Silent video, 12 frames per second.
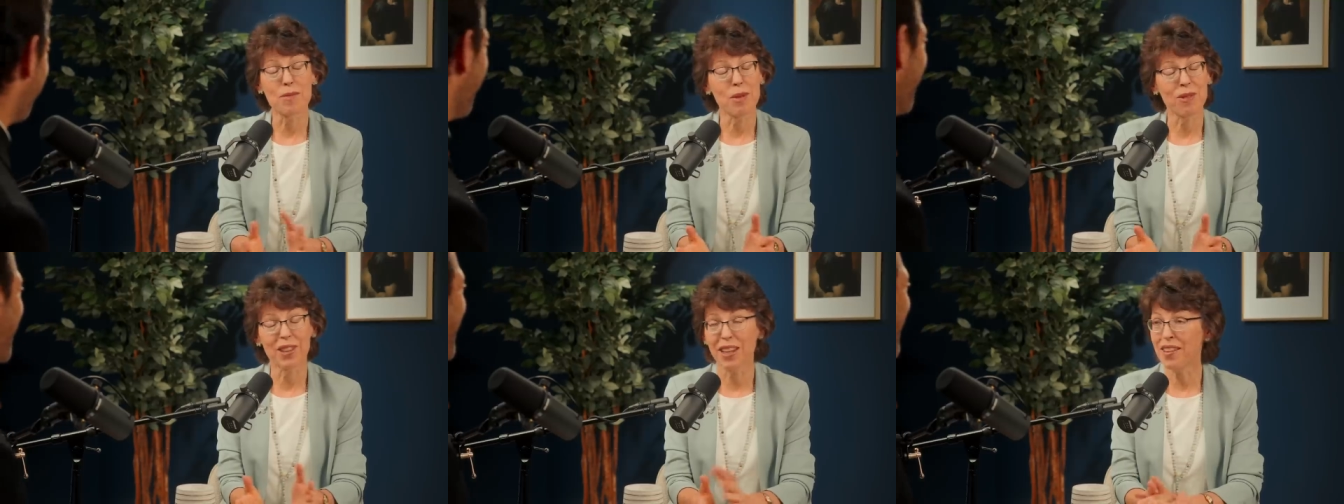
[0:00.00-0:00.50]

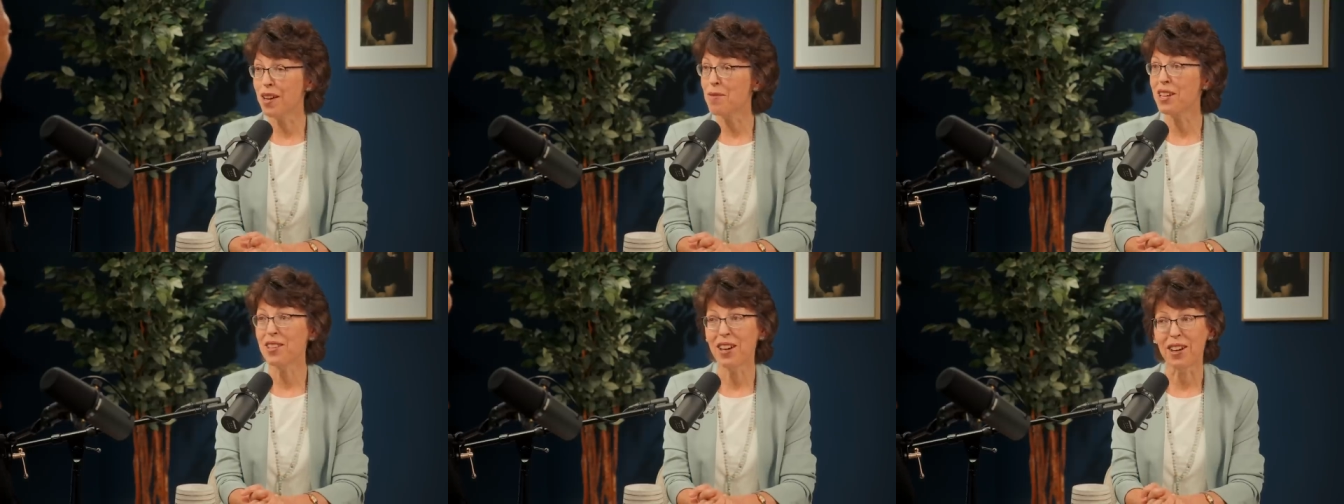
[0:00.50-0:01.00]
remember thinking that
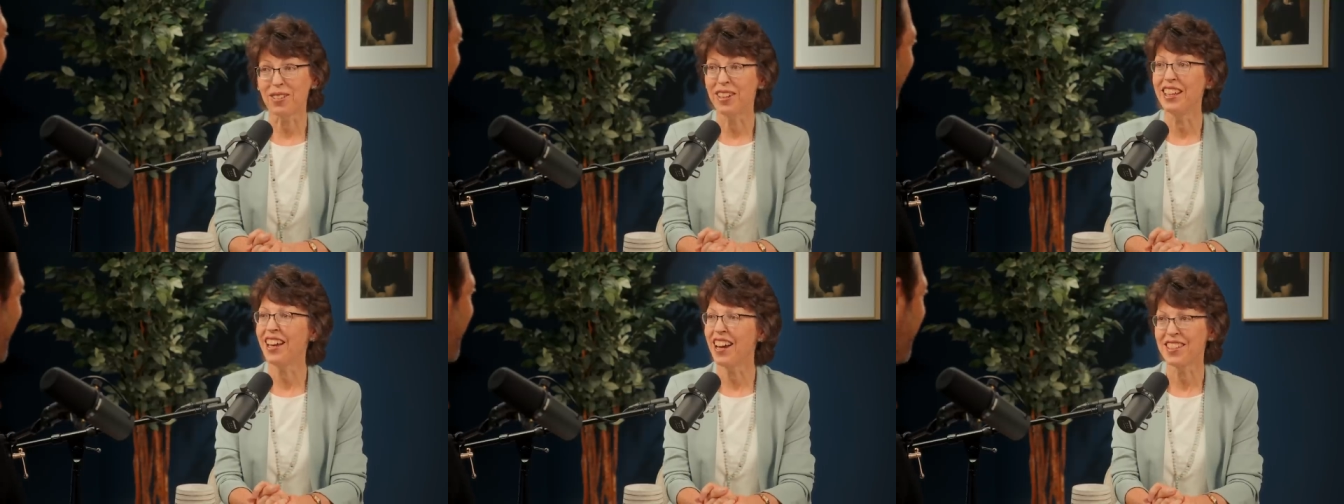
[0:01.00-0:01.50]
myself.
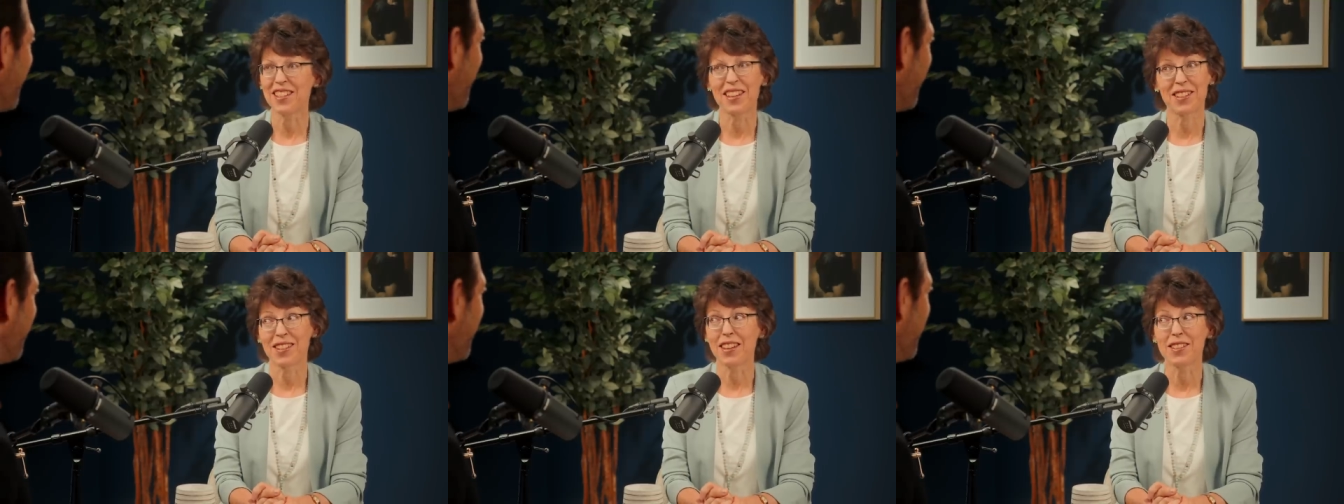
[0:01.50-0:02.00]
yeah, yeah it's,
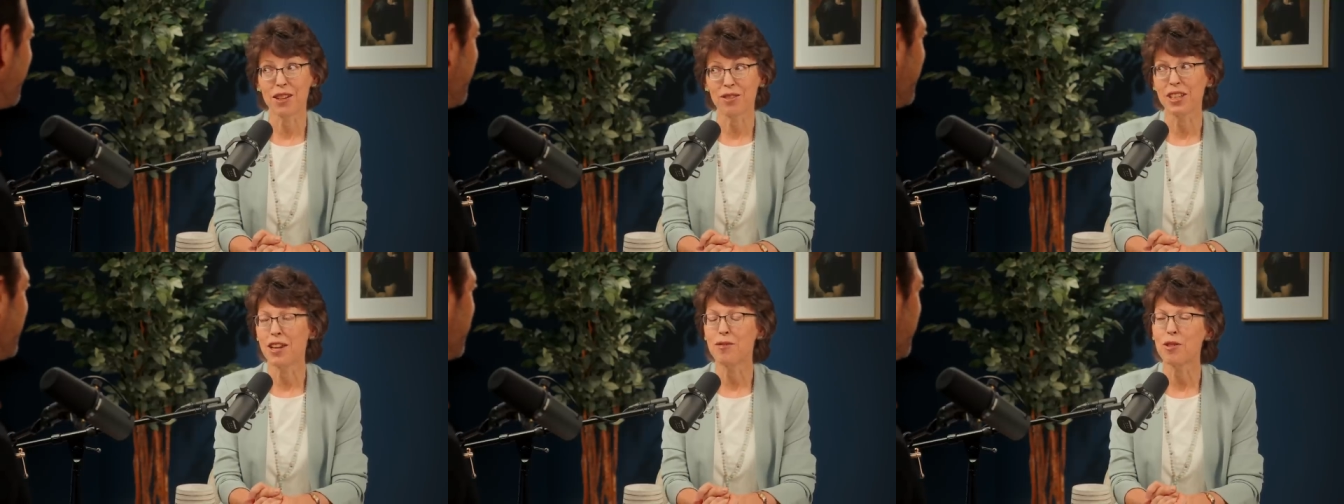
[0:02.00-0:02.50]
it's,
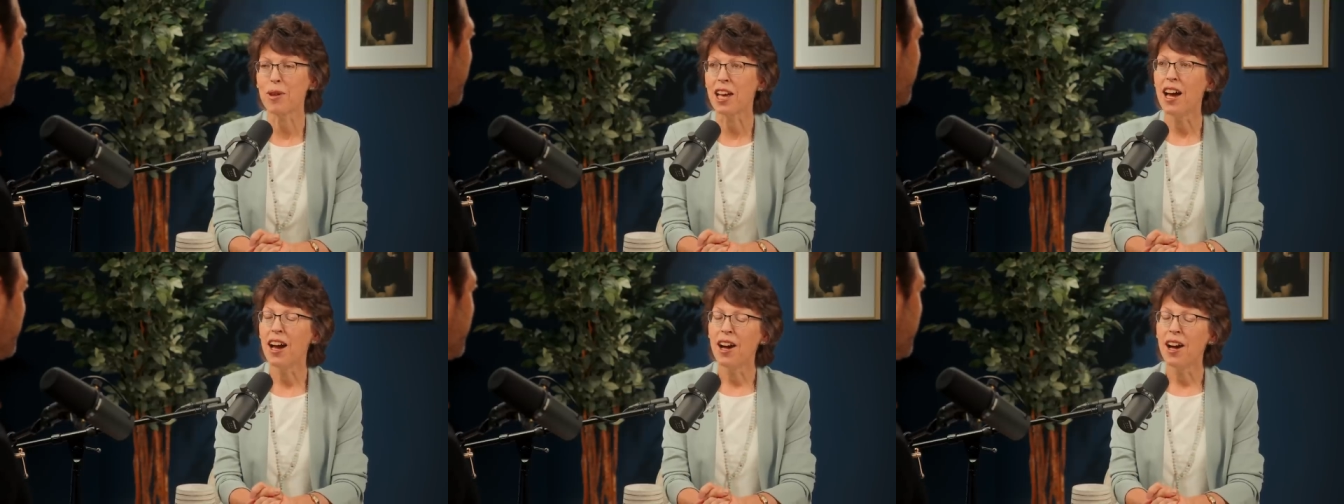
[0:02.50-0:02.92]
definitely not for me.